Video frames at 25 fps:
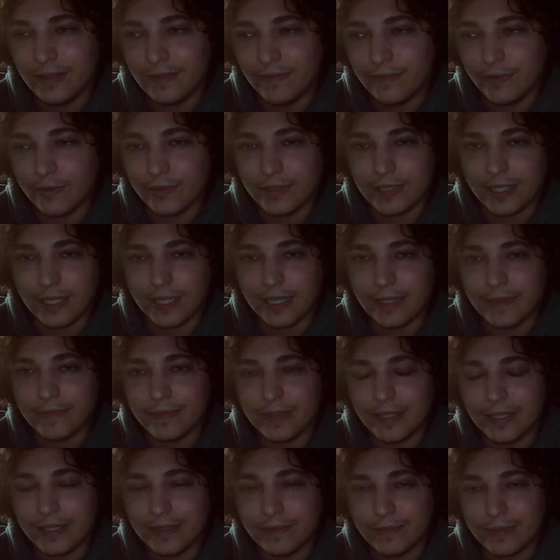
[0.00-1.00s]
full time,
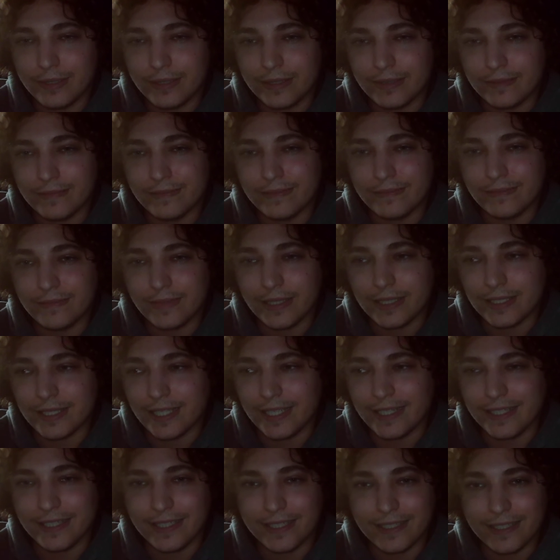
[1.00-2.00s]
I'm a
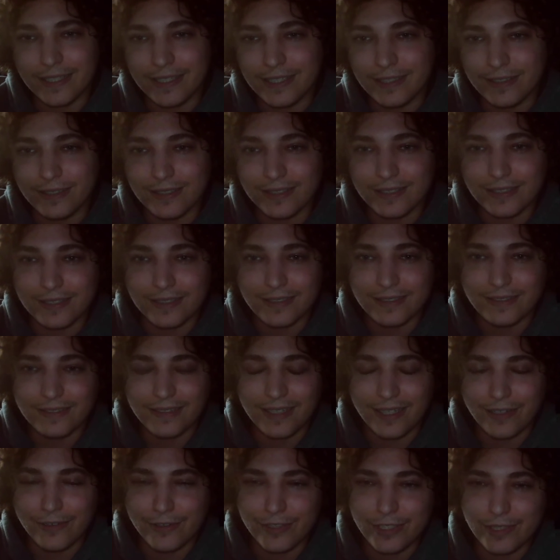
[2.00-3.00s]
psychic, a healer,
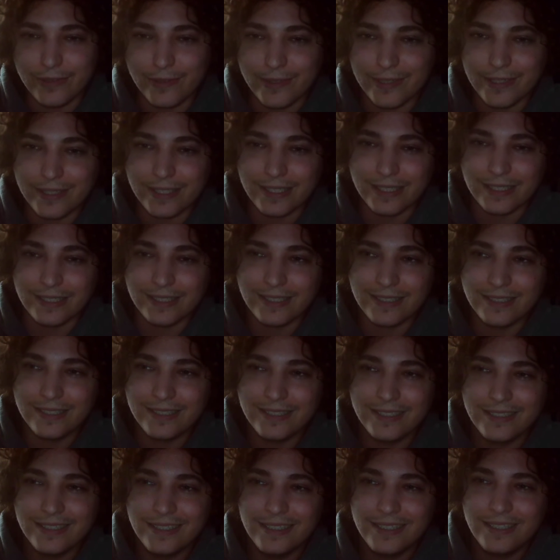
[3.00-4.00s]
energy worker.
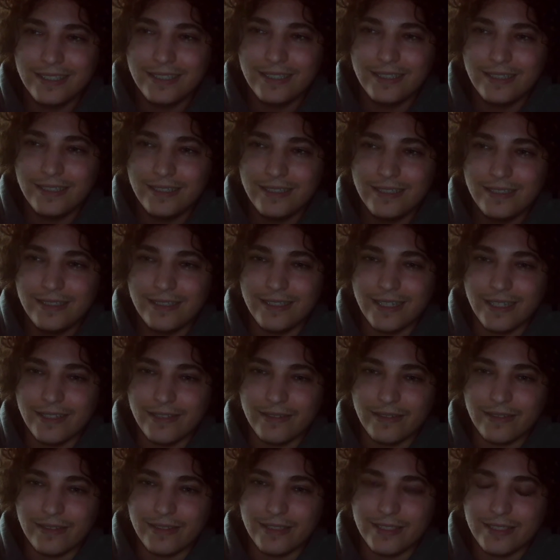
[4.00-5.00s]
I do
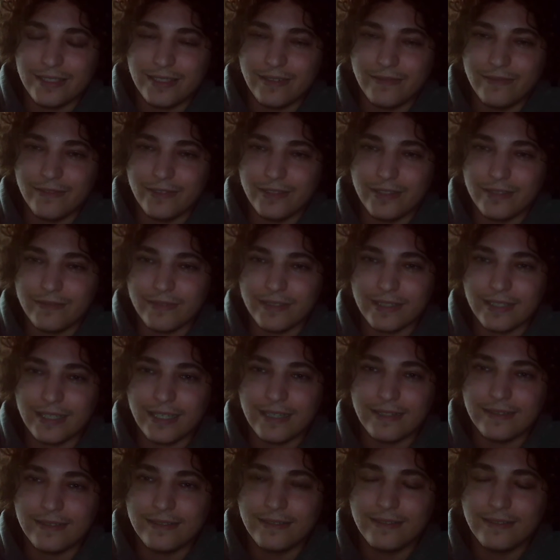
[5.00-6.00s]
all this stuff for a living now.